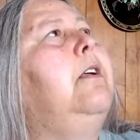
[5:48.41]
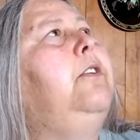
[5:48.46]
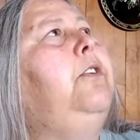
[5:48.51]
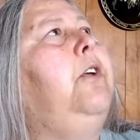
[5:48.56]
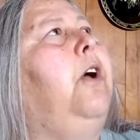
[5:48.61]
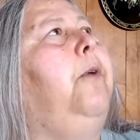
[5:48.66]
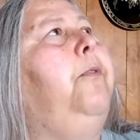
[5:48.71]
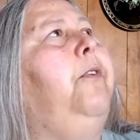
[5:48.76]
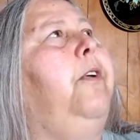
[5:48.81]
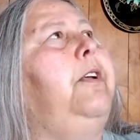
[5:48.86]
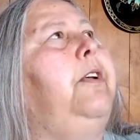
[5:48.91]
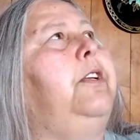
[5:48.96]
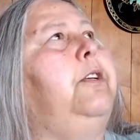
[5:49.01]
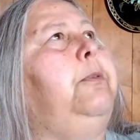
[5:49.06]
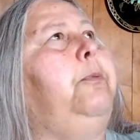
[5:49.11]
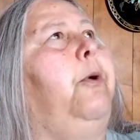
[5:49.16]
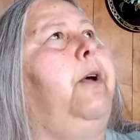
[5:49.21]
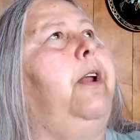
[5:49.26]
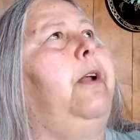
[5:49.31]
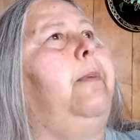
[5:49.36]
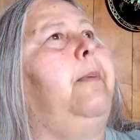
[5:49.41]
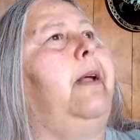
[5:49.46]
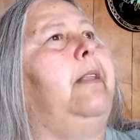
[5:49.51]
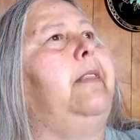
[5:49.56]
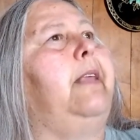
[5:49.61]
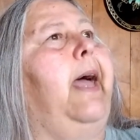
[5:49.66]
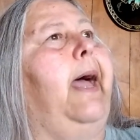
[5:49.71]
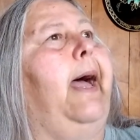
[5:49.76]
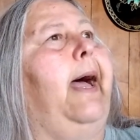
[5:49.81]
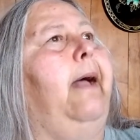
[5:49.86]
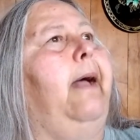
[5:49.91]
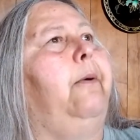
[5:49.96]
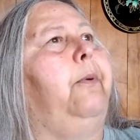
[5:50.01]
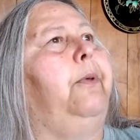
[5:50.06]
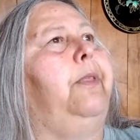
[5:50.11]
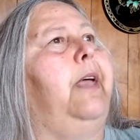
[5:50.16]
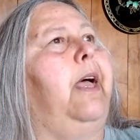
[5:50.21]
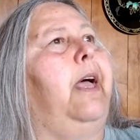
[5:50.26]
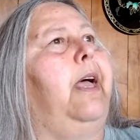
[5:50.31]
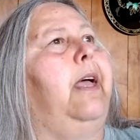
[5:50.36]
So very disappointed about that.
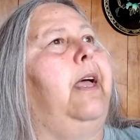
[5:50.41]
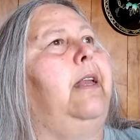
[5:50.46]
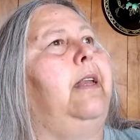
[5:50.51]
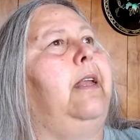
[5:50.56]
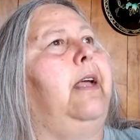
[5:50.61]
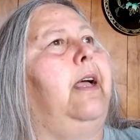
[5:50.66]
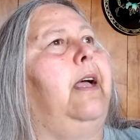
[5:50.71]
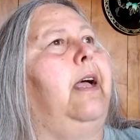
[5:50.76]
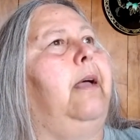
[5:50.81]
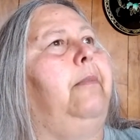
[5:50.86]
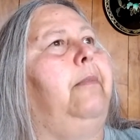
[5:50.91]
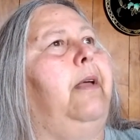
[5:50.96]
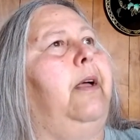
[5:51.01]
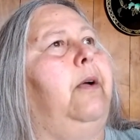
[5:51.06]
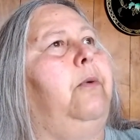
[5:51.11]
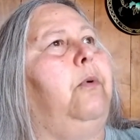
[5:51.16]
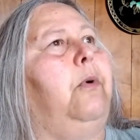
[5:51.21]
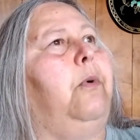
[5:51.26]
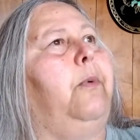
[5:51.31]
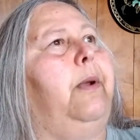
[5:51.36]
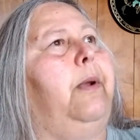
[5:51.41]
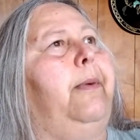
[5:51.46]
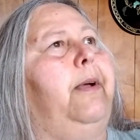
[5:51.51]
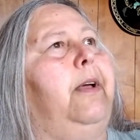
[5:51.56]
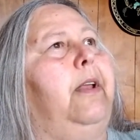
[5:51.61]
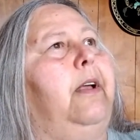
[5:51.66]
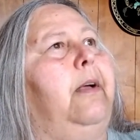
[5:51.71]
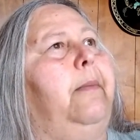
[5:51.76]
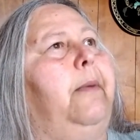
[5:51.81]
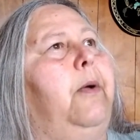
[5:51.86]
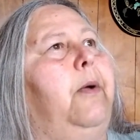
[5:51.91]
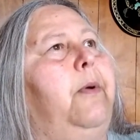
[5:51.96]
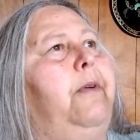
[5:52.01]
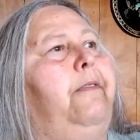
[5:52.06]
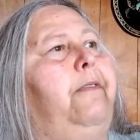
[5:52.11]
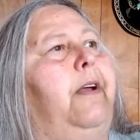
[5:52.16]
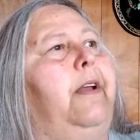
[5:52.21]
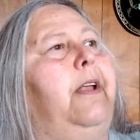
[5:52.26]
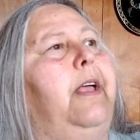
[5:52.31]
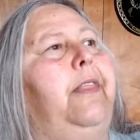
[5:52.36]
Well, then I'm like, well, when am I going to get my
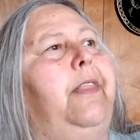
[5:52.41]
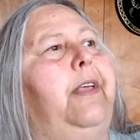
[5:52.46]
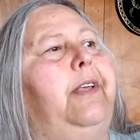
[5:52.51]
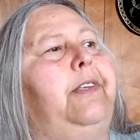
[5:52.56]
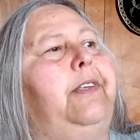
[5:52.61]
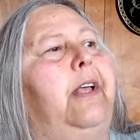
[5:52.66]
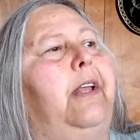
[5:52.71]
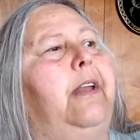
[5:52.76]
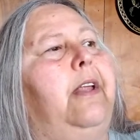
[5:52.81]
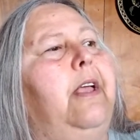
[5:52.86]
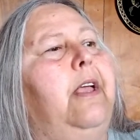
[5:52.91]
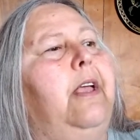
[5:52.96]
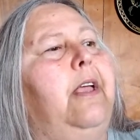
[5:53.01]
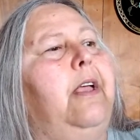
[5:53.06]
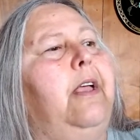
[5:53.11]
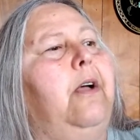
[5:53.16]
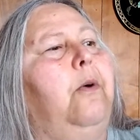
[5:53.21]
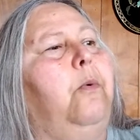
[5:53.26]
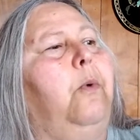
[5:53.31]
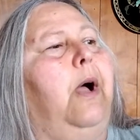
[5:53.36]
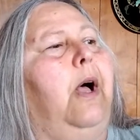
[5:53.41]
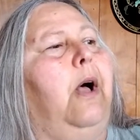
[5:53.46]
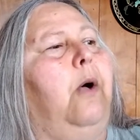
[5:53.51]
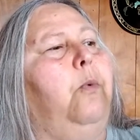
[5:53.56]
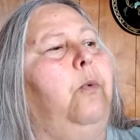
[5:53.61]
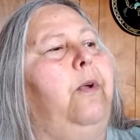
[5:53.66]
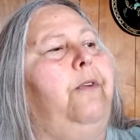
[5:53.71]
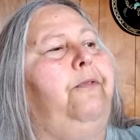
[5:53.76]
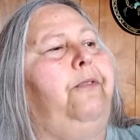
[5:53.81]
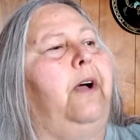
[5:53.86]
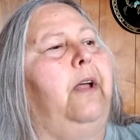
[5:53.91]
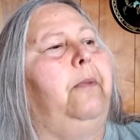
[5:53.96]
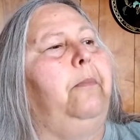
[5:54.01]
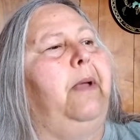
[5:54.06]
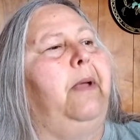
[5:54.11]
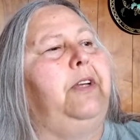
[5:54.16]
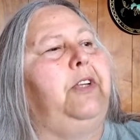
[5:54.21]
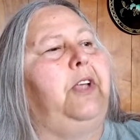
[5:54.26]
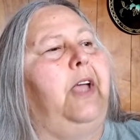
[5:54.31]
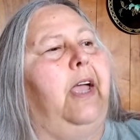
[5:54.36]
refund? And they said, well, refund
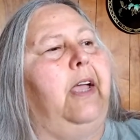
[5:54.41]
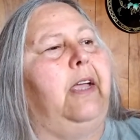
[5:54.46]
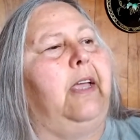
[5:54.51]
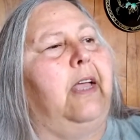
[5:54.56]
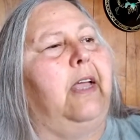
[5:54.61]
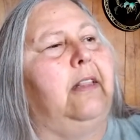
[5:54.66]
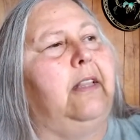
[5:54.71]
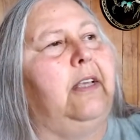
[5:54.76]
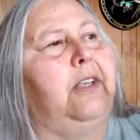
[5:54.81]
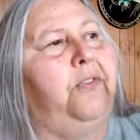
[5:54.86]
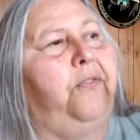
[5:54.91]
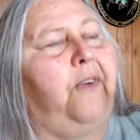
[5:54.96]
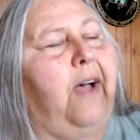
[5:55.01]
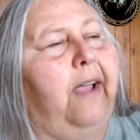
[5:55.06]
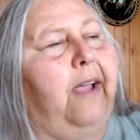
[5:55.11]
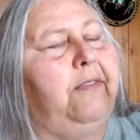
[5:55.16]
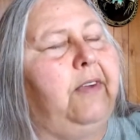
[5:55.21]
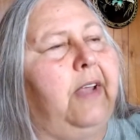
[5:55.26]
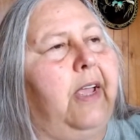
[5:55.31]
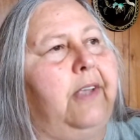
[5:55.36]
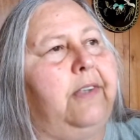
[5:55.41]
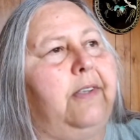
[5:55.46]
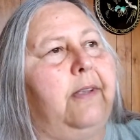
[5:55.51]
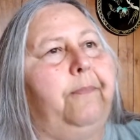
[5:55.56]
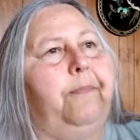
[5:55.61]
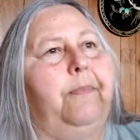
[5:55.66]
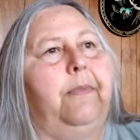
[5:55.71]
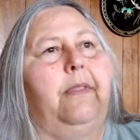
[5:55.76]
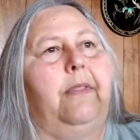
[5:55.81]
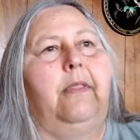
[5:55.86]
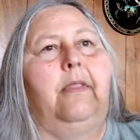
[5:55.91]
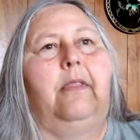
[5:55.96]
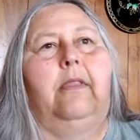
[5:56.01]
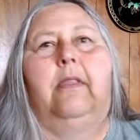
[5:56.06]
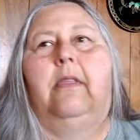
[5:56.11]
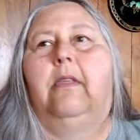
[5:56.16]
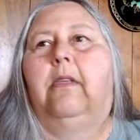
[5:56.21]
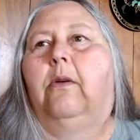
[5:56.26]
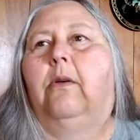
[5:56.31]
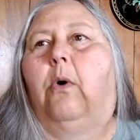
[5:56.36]
may take at least five days
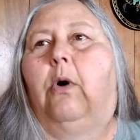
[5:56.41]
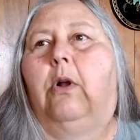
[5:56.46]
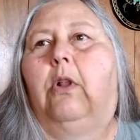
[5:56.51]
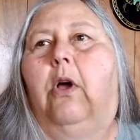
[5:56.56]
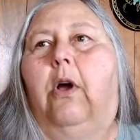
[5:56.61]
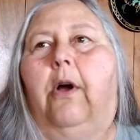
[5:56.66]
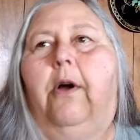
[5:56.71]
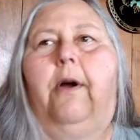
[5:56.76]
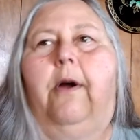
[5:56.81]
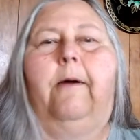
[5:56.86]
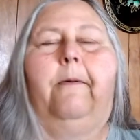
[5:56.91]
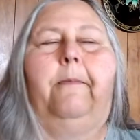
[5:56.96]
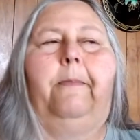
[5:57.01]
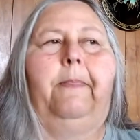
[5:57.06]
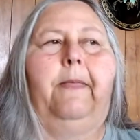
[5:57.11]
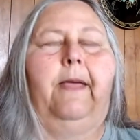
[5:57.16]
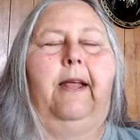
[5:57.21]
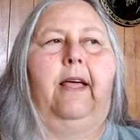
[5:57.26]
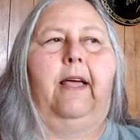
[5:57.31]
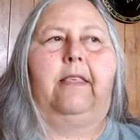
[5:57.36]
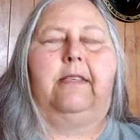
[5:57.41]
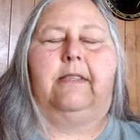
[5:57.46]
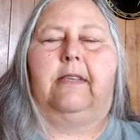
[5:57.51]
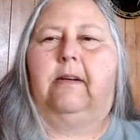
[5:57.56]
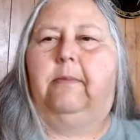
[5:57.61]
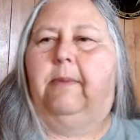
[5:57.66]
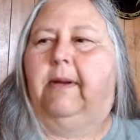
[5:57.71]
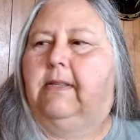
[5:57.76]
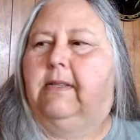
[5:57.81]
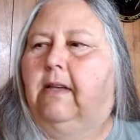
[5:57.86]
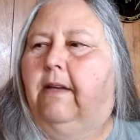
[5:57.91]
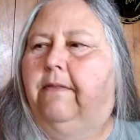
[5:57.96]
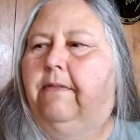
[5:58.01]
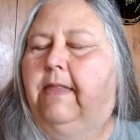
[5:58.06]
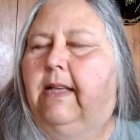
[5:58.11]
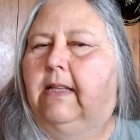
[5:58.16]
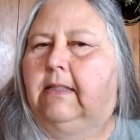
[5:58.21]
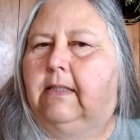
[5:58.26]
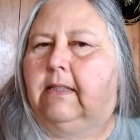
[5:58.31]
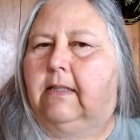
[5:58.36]
or longer. And I said to myself,
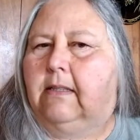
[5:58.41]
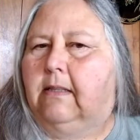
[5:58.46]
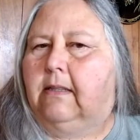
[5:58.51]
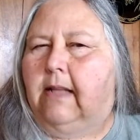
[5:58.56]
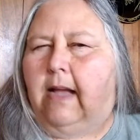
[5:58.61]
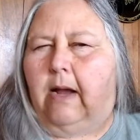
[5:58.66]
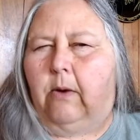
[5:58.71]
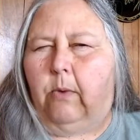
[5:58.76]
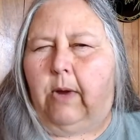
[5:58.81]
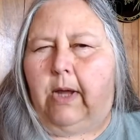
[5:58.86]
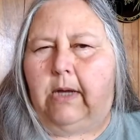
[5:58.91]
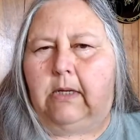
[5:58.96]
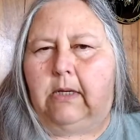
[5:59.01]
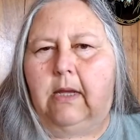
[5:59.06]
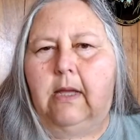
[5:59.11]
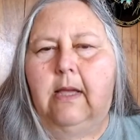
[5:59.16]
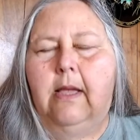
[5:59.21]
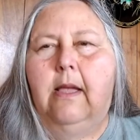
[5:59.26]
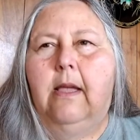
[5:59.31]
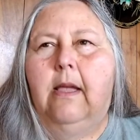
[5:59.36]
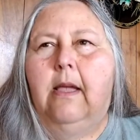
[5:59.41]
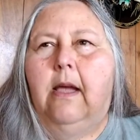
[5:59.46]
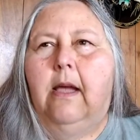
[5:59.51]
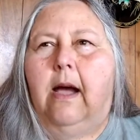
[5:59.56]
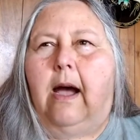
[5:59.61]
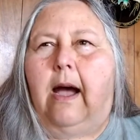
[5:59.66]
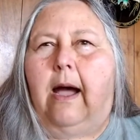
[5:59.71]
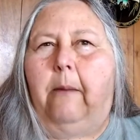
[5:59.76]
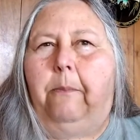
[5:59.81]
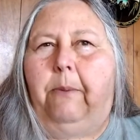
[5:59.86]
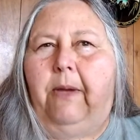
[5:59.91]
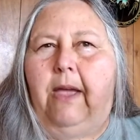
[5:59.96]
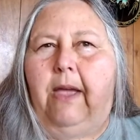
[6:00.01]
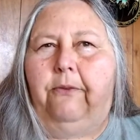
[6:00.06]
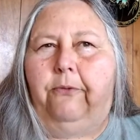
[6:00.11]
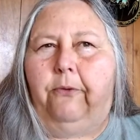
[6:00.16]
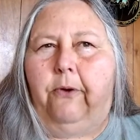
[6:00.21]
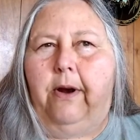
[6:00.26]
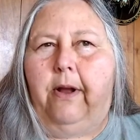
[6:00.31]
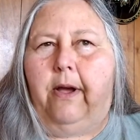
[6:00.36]
that's not right. I
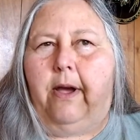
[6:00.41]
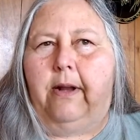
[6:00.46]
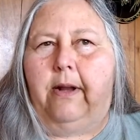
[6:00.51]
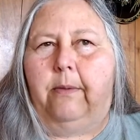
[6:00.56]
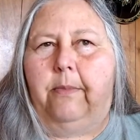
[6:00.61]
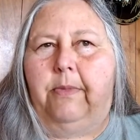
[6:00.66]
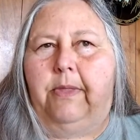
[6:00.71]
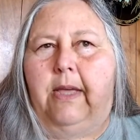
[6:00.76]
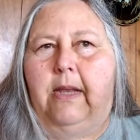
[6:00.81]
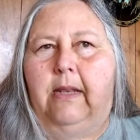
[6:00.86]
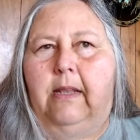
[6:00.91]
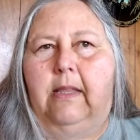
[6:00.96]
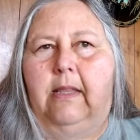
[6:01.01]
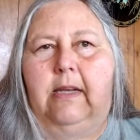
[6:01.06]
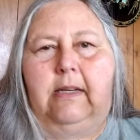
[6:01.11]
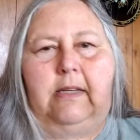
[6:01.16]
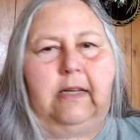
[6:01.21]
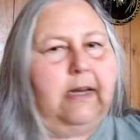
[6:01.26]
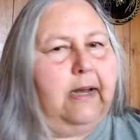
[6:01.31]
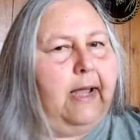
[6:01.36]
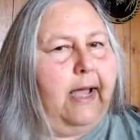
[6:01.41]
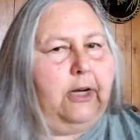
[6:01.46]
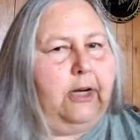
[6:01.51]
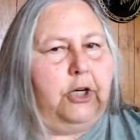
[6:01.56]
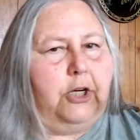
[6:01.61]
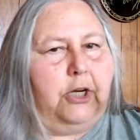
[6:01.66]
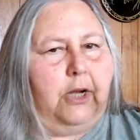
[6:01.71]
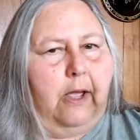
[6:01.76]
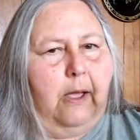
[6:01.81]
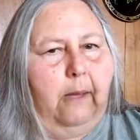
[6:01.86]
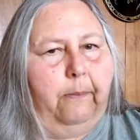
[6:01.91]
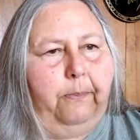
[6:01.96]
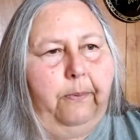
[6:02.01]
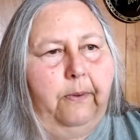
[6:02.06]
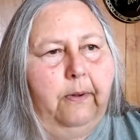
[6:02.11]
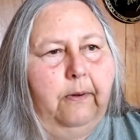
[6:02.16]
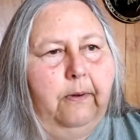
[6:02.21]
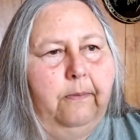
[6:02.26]
paid for an item that they did not ship.